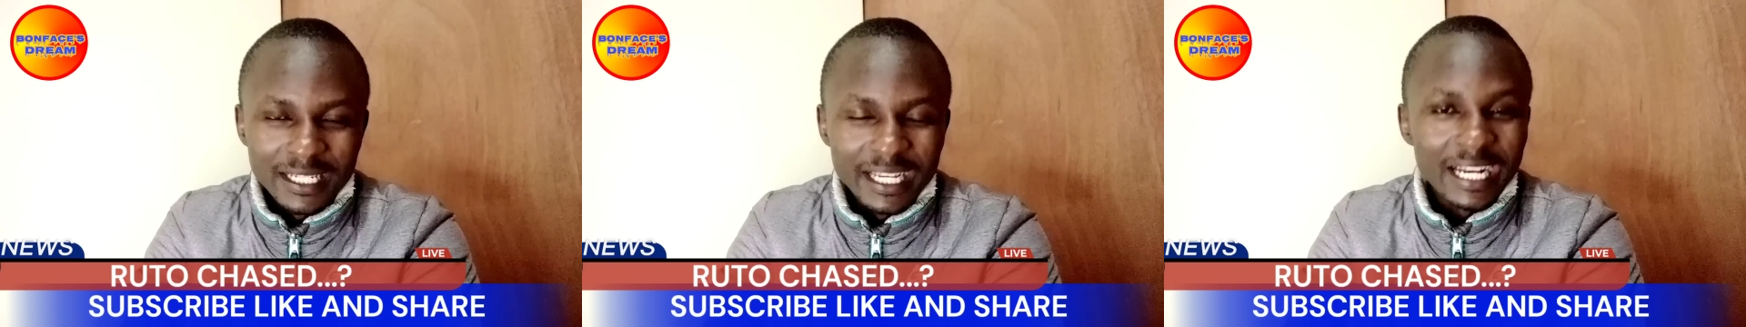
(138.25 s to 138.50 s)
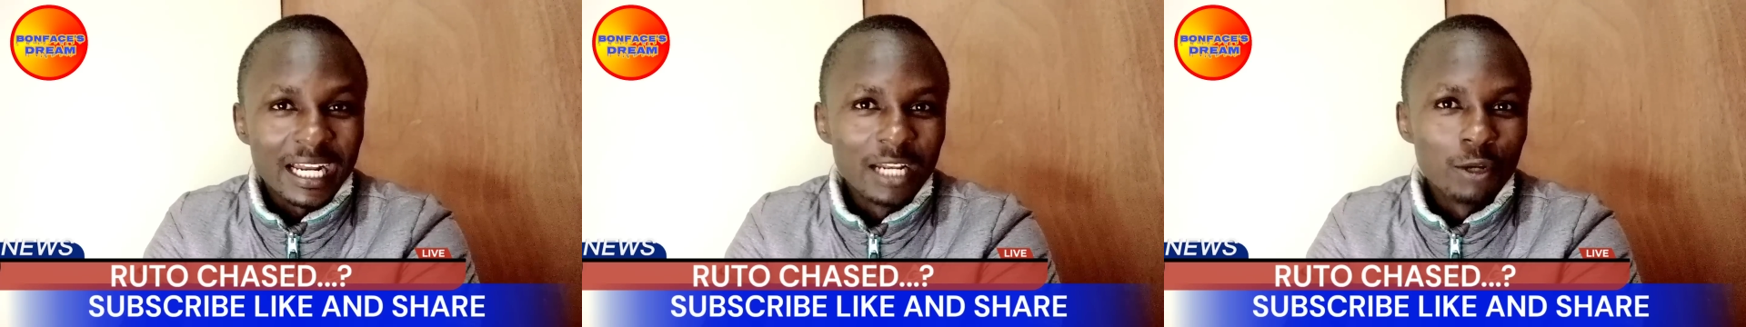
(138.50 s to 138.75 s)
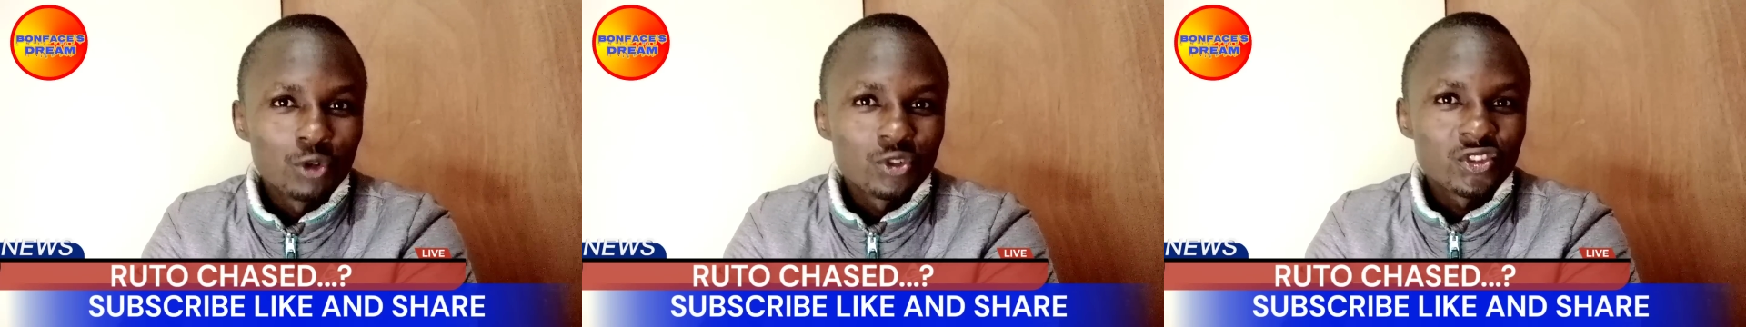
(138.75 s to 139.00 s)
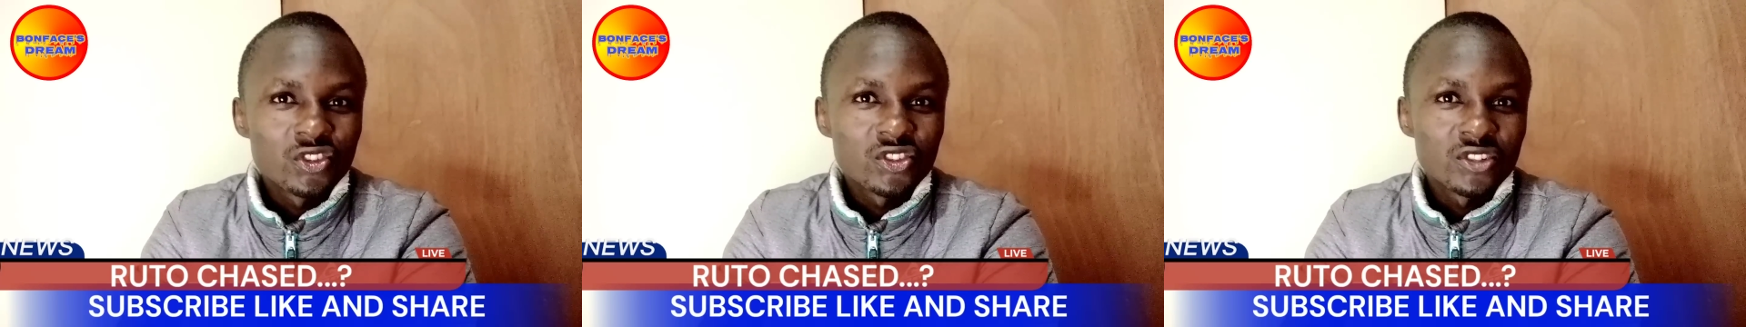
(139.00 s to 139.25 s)

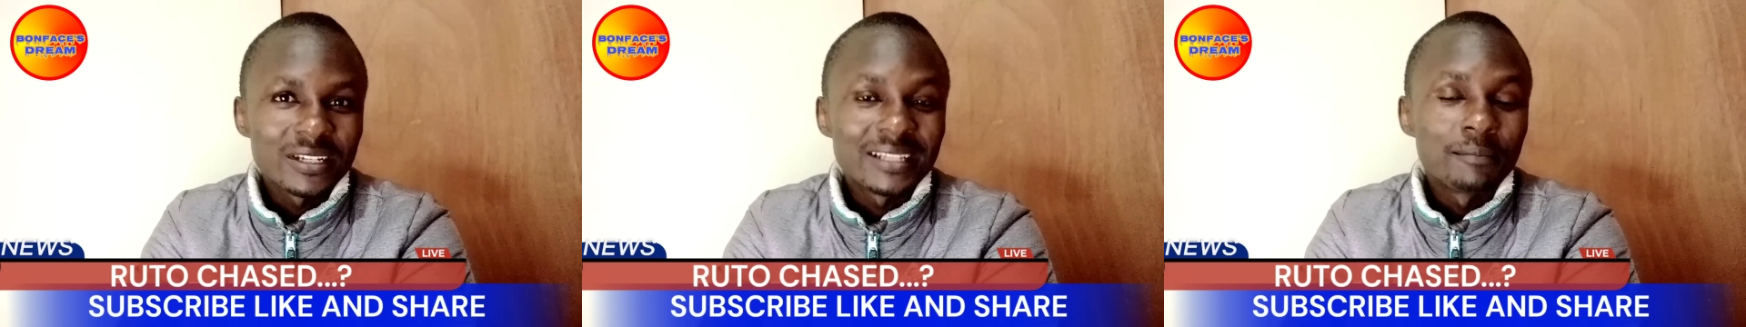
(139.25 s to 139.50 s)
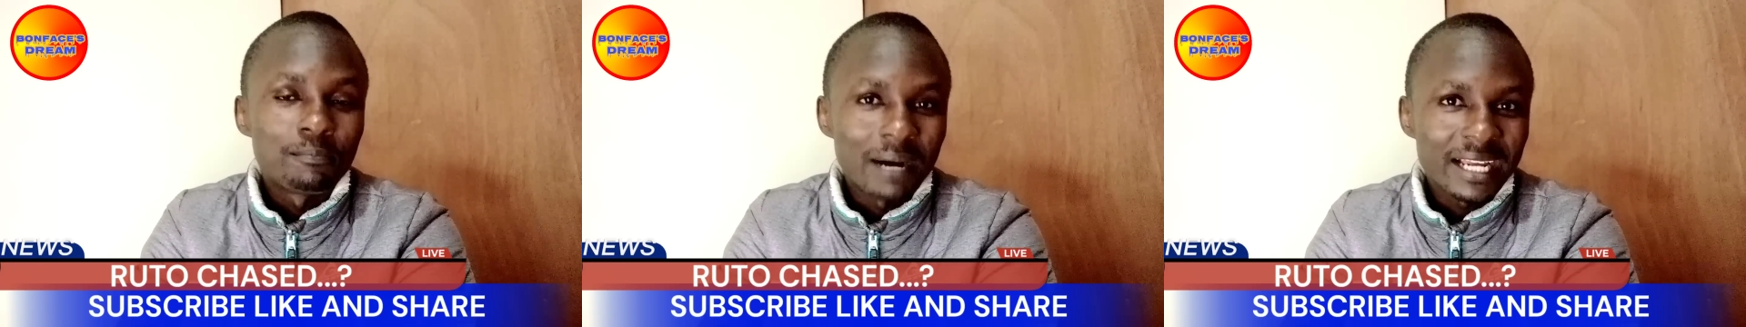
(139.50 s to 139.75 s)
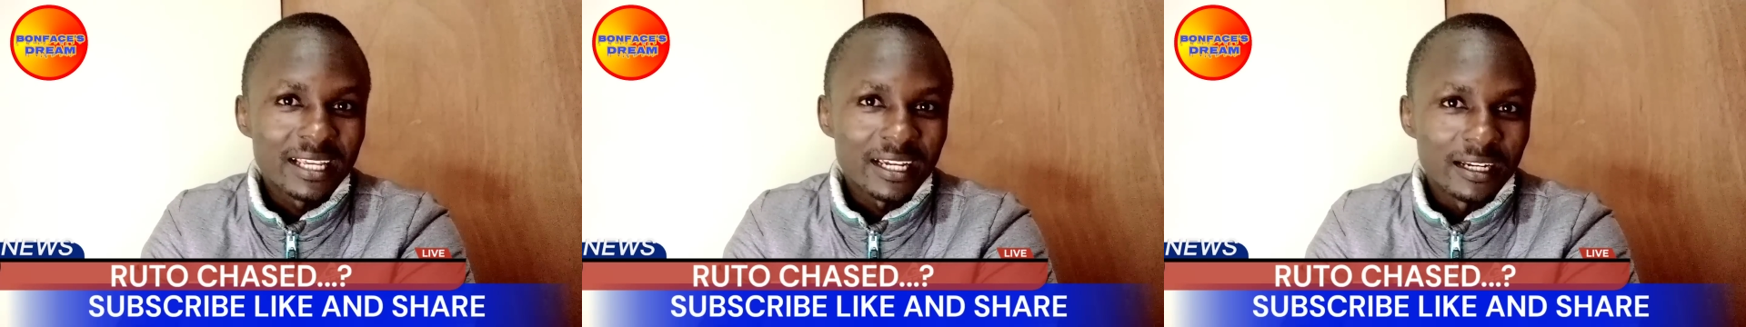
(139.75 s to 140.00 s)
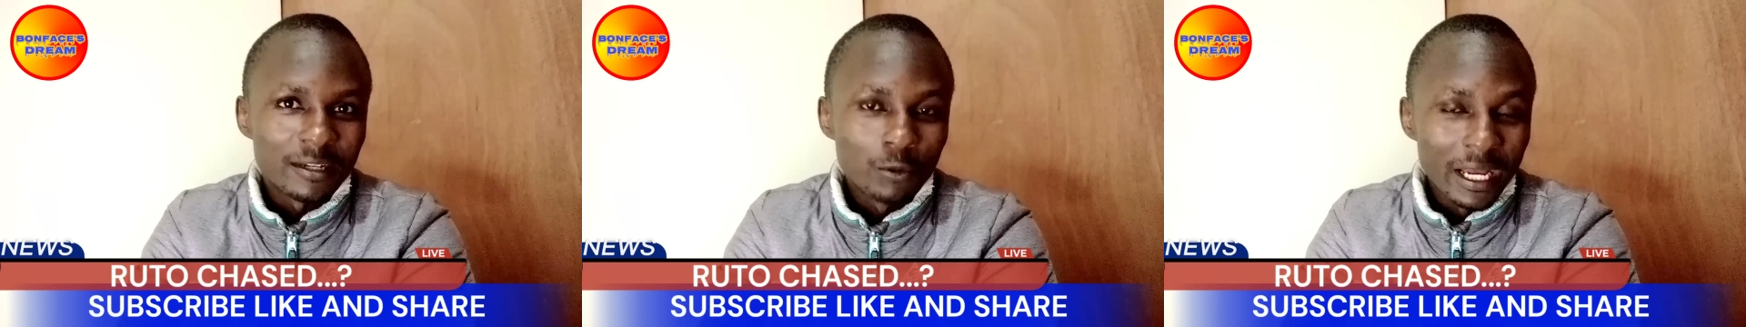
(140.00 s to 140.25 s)
includes the
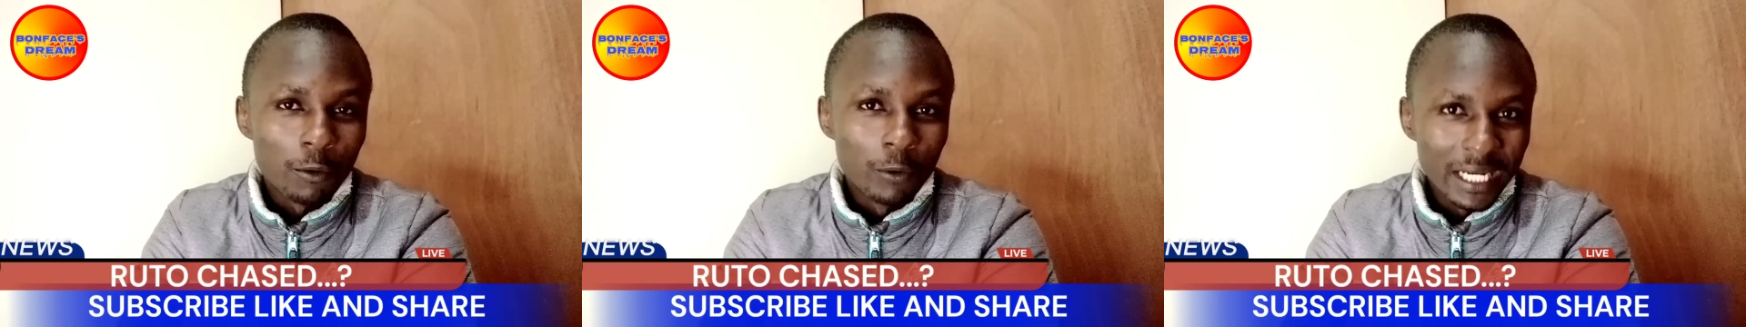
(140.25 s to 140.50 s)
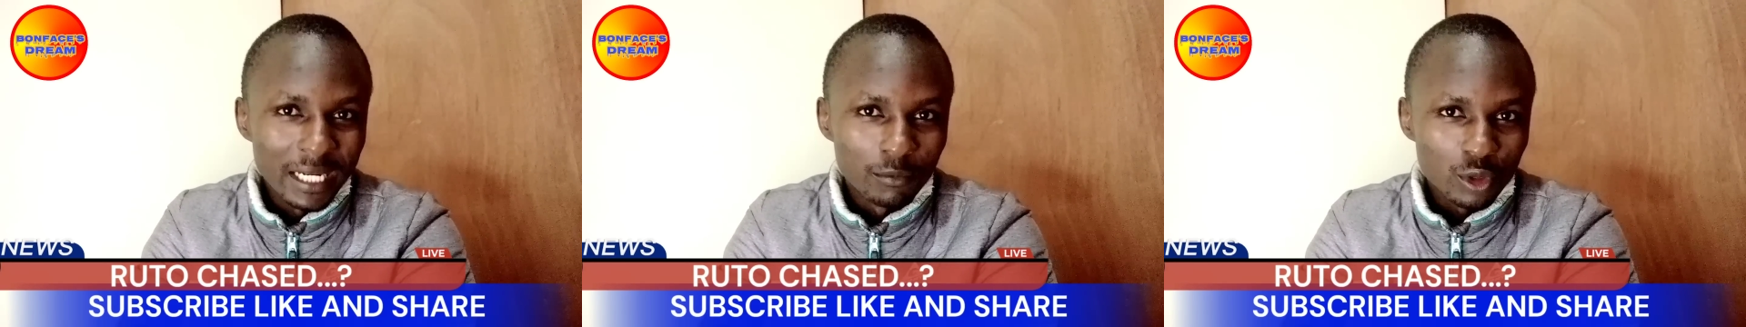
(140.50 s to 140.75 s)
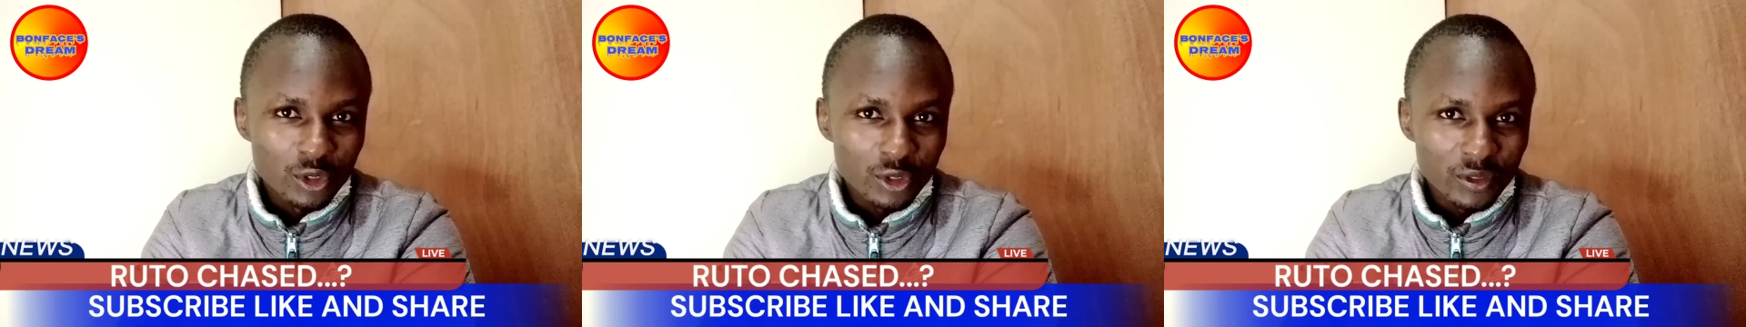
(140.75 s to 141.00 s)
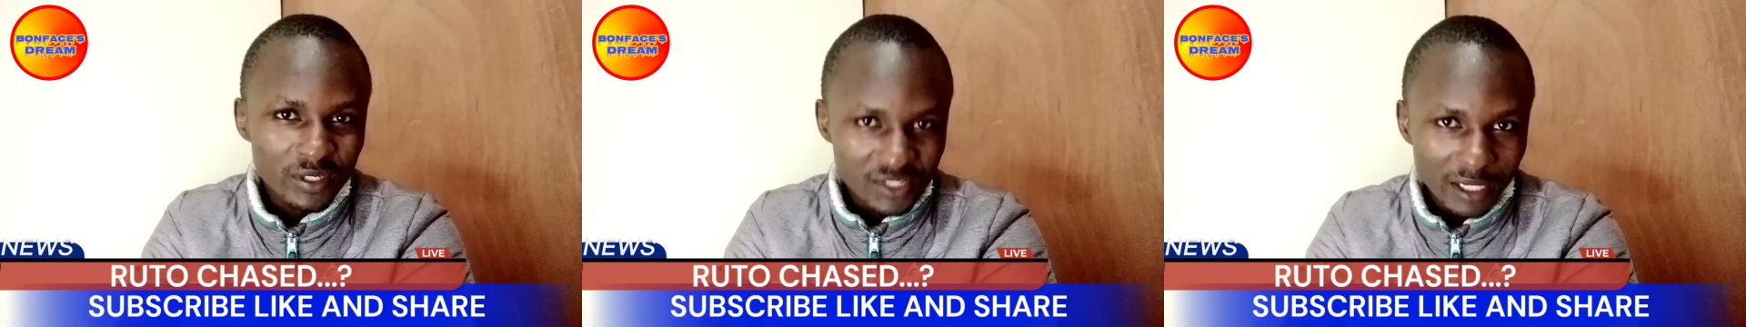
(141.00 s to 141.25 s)
backyard where William
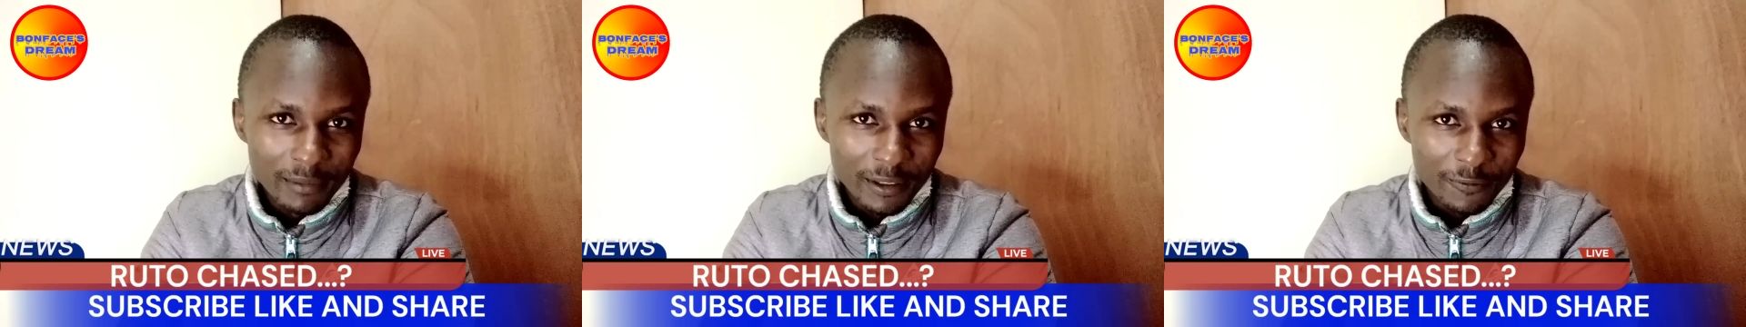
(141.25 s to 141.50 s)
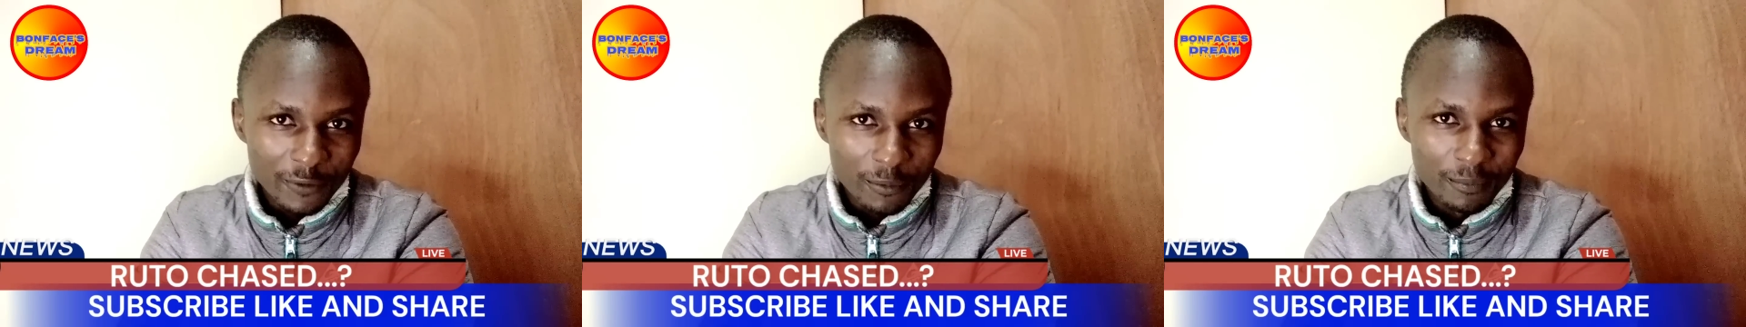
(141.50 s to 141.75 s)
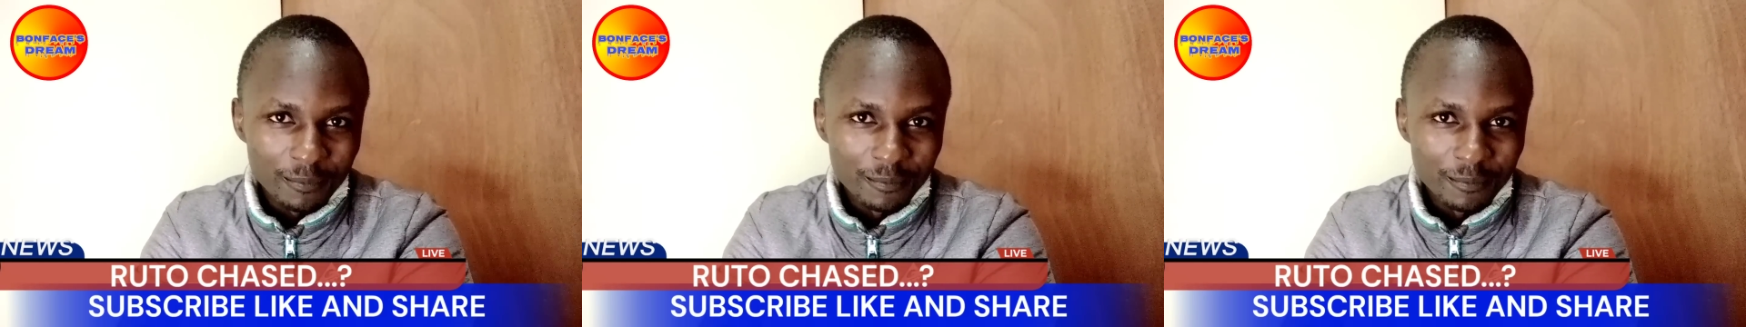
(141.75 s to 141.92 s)
Ruto is coming from,